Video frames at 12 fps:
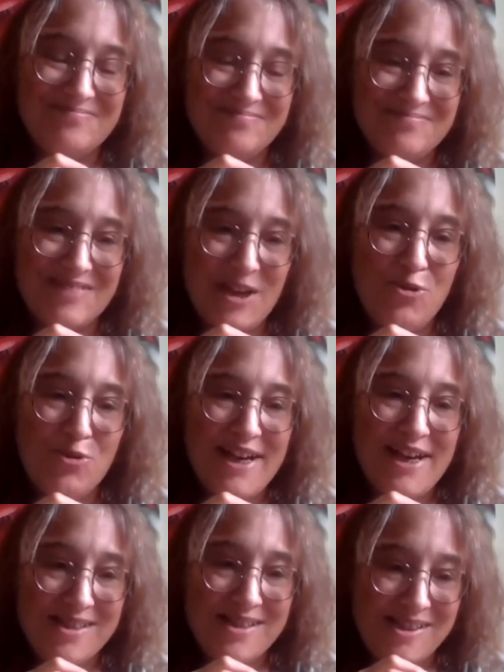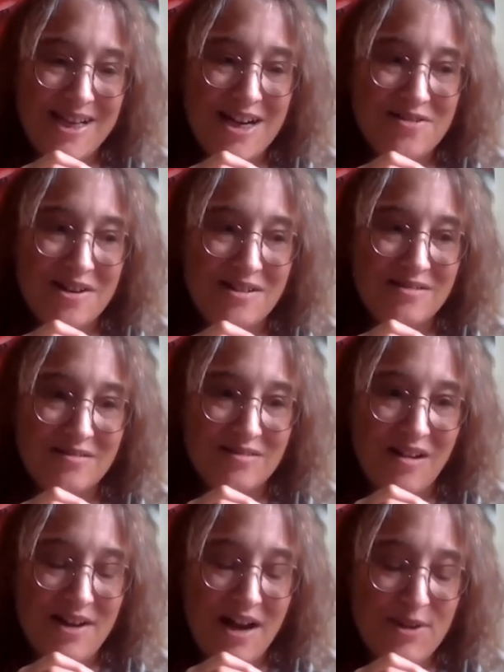I thought they had Sarah.
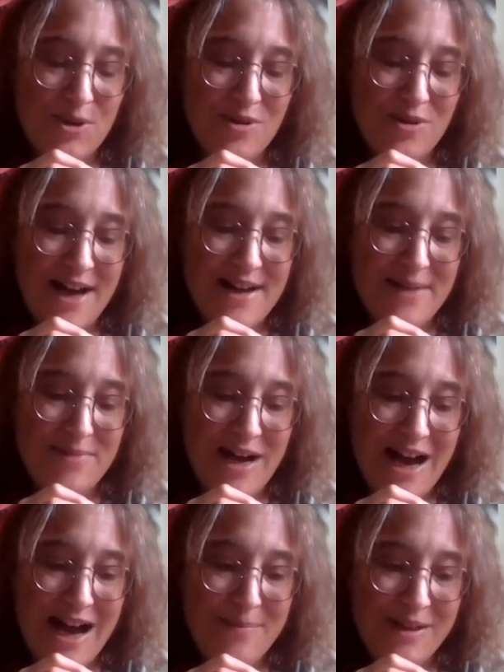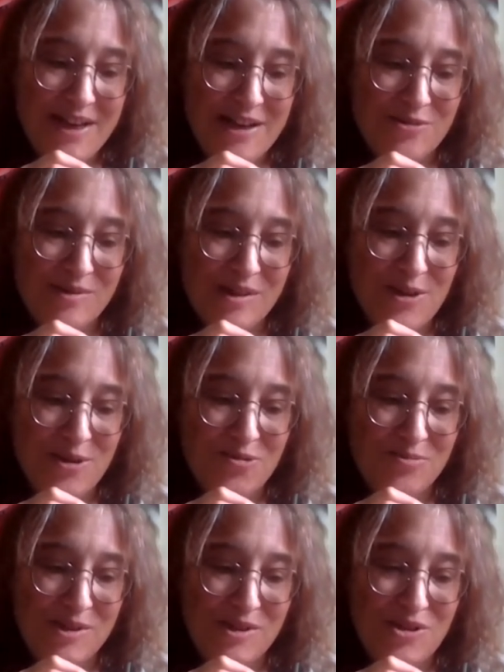I thought Abigail, I
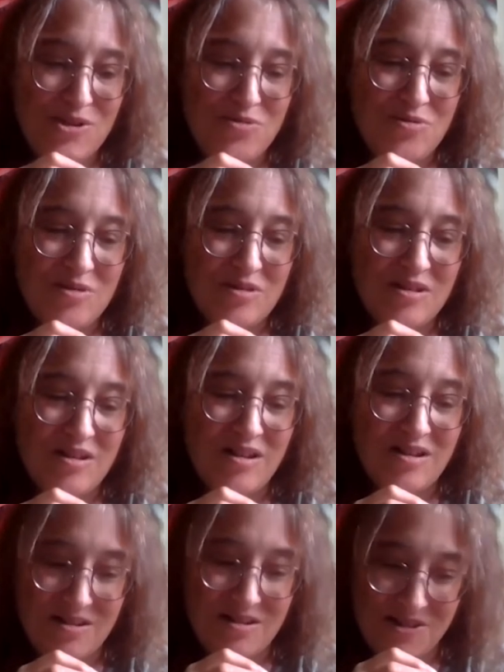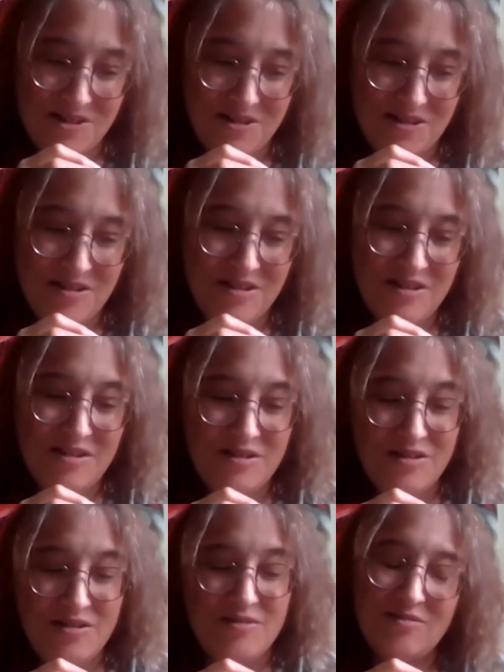thought was too hard,
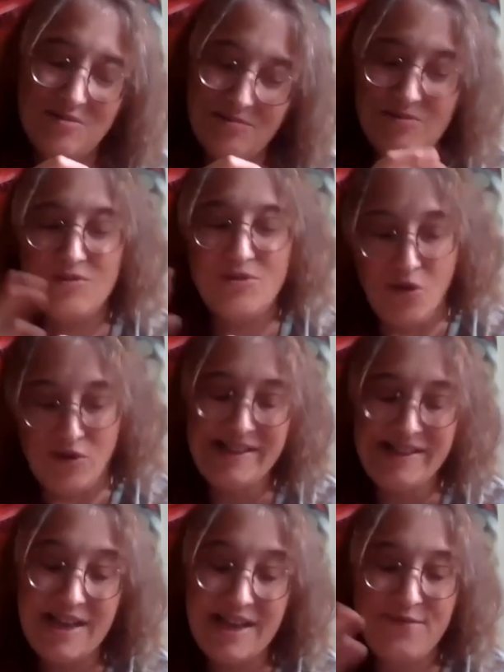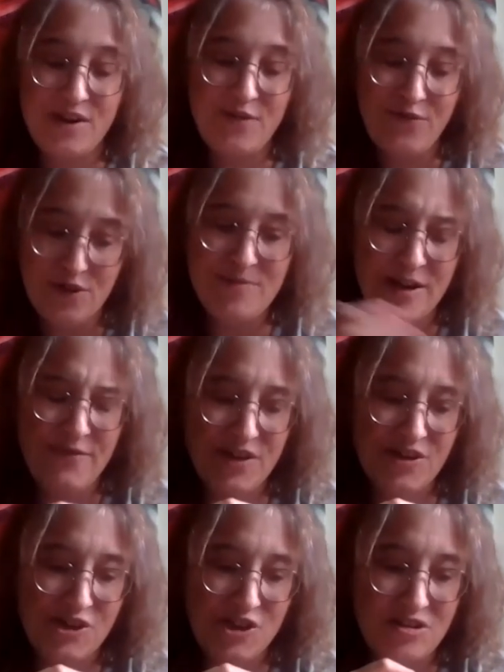or at least for my
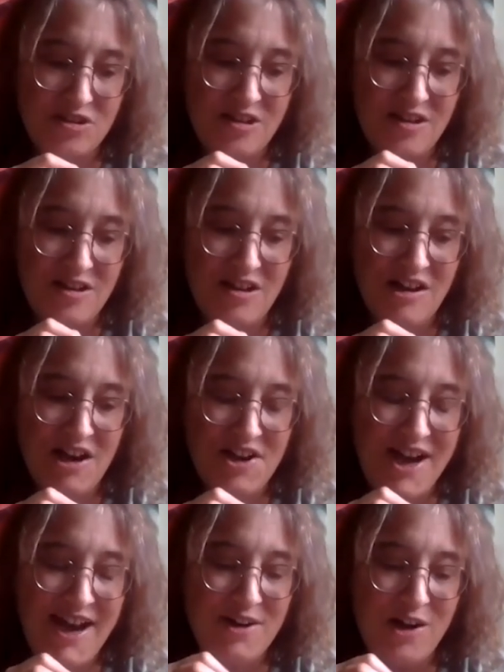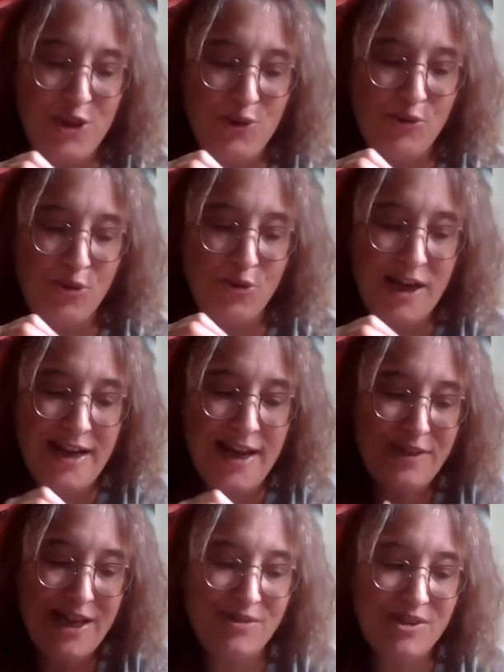version. And Anne, I thought they
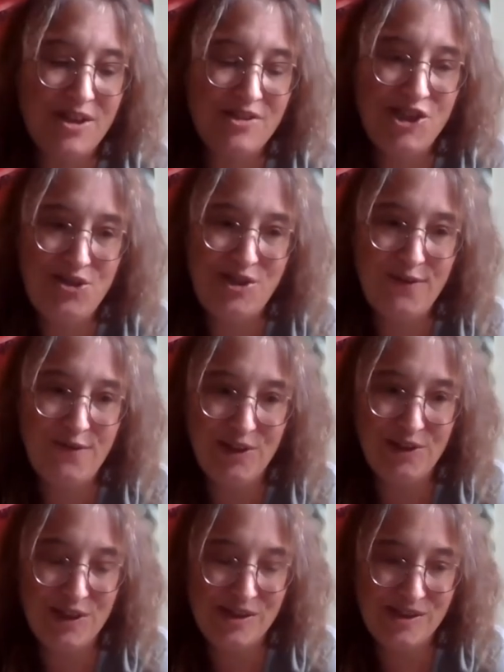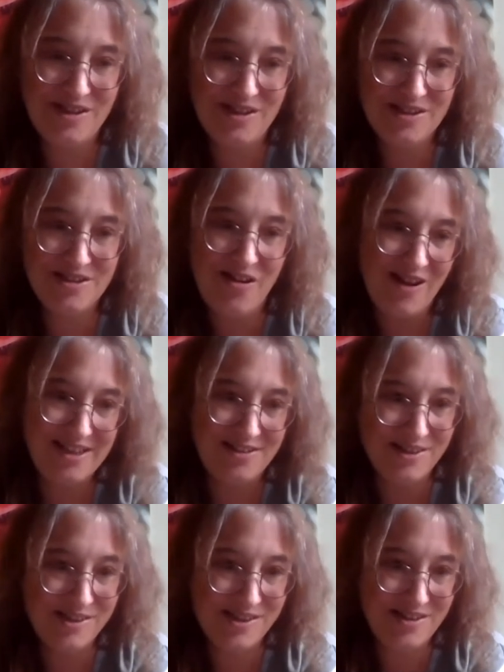left out her dutifulness and her
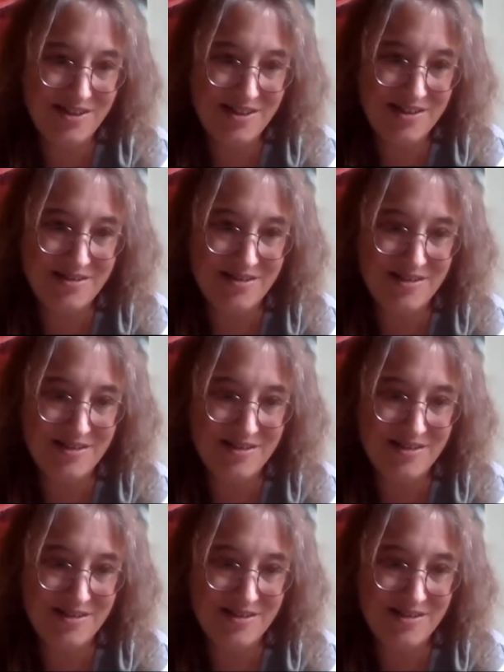kindness and her